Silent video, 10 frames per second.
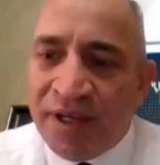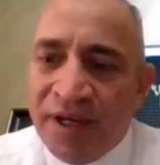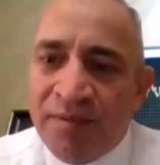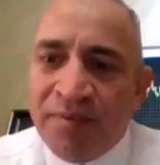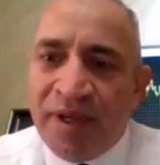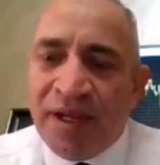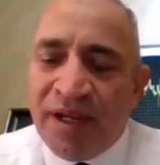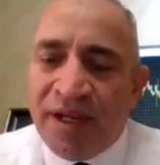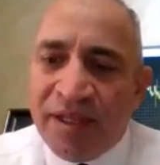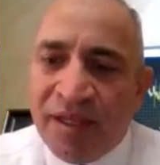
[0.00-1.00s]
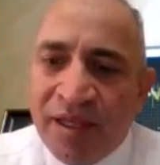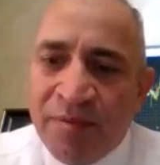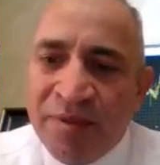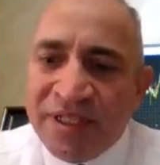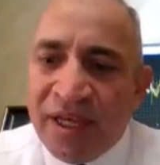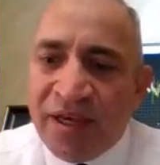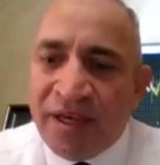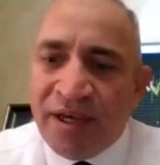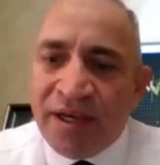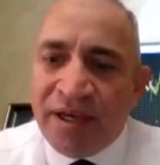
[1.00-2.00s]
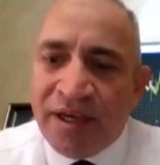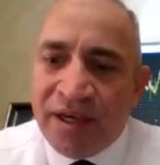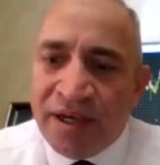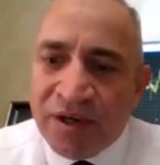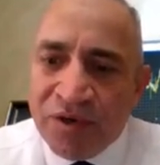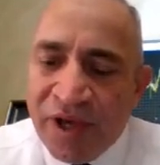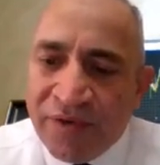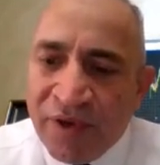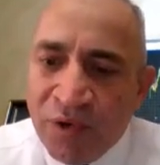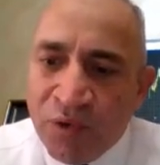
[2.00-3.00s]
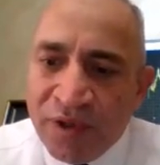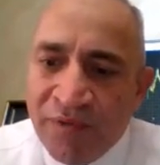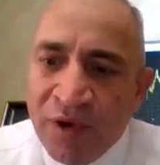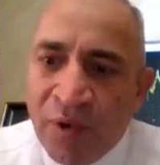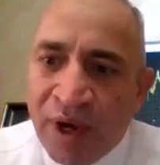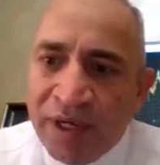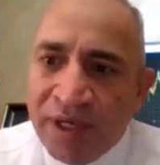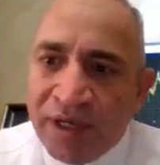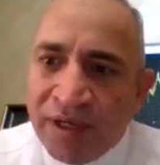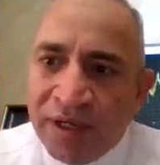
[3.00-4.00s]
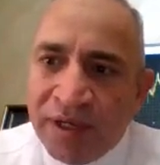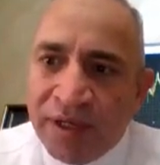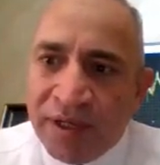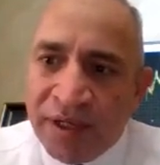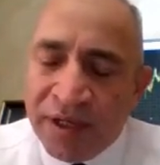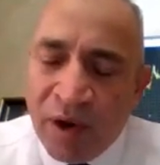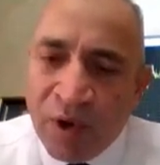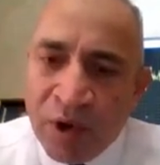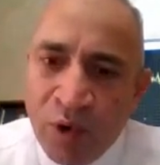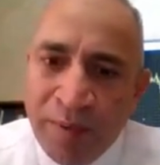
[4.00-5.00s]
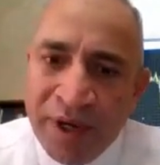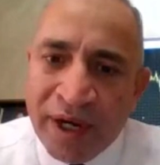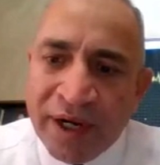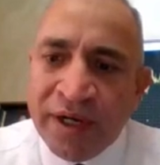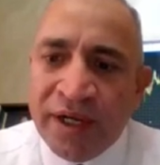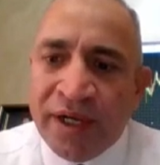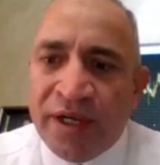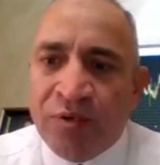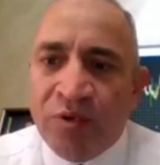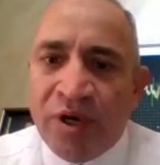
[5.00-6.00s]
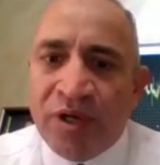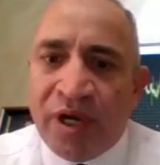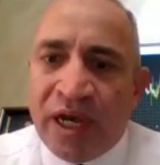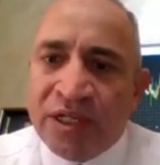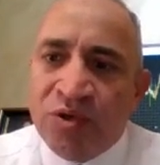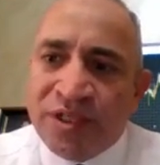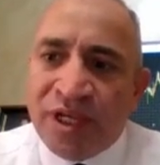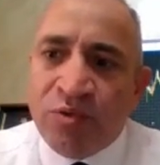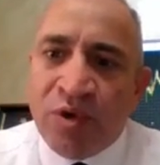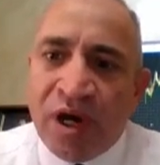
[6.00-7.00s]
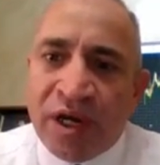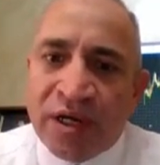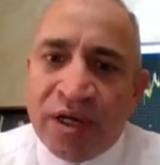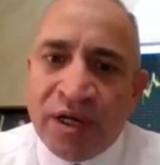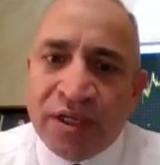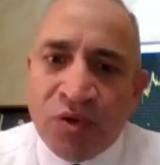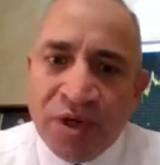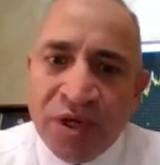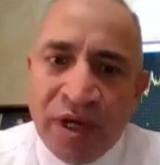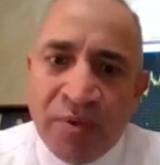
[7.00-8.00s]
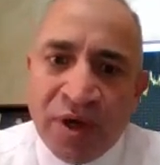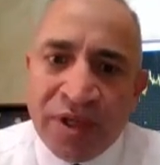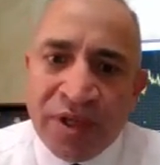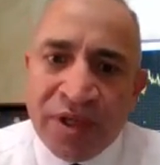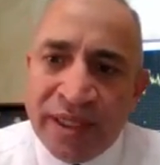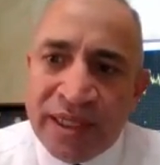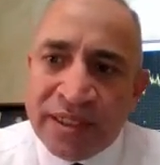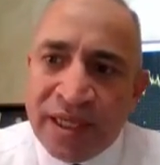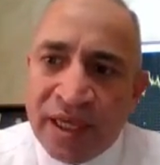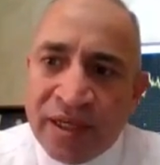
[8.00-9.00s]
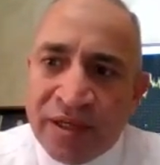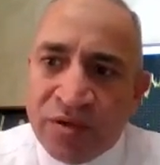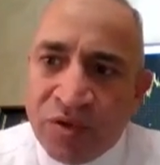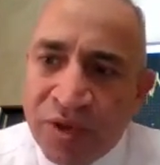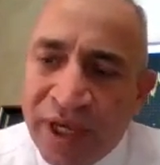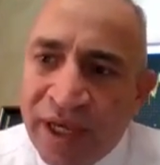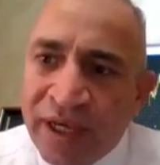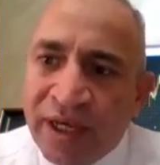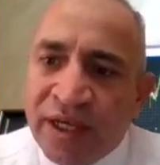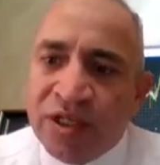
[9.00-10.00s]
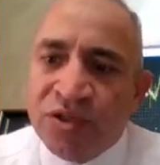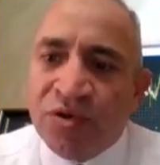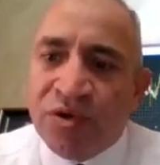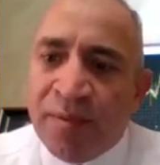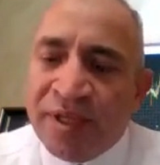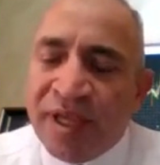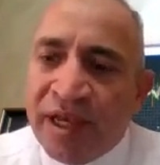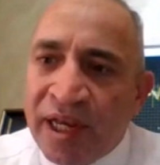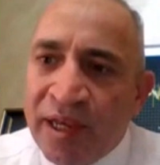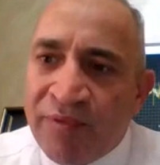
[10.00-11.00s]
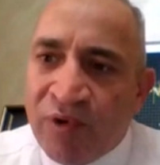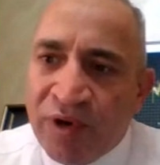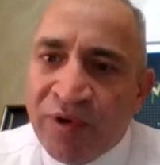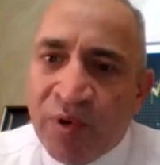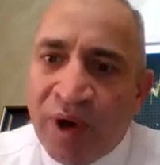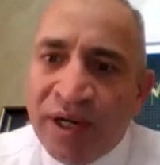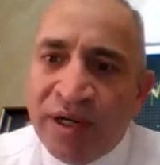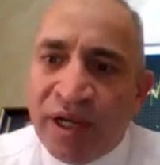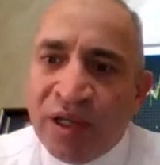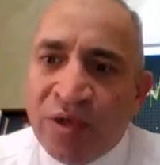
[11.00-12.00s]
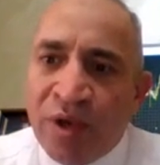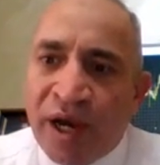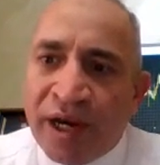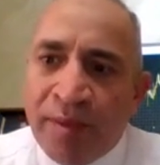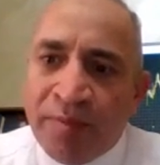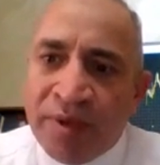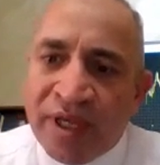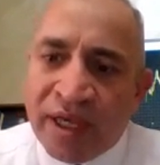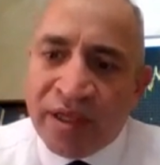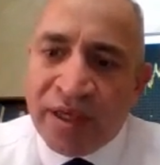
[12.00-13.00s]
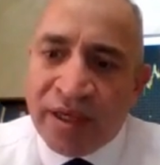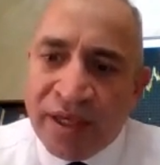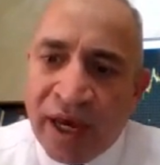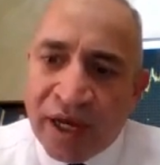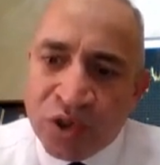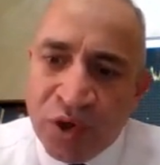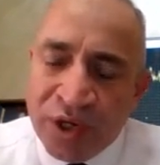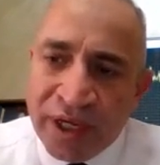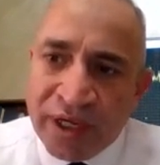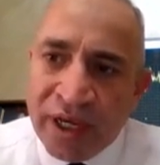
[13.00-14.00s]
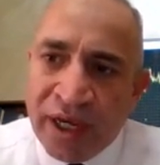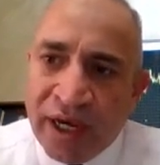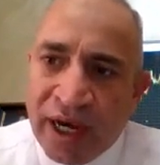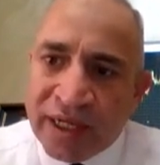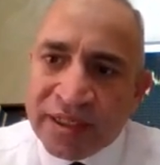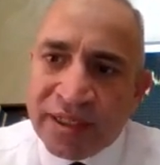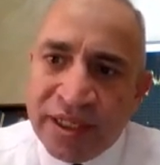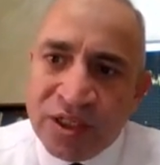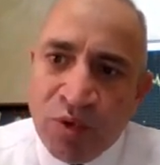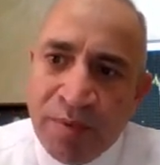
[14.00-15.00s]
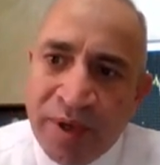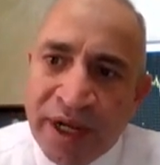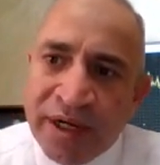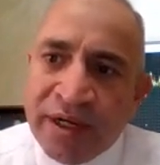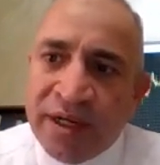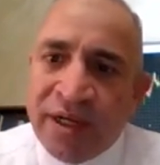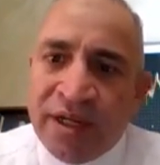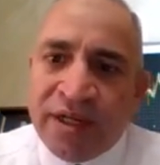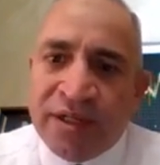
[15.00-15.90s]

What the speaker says: Reem, let me say good afternoon to everyone here in our webinar. As you said, we are talking about the candlestick today. So Ramadan Kareem for everyone, and we are happy that they are joining us this webinar.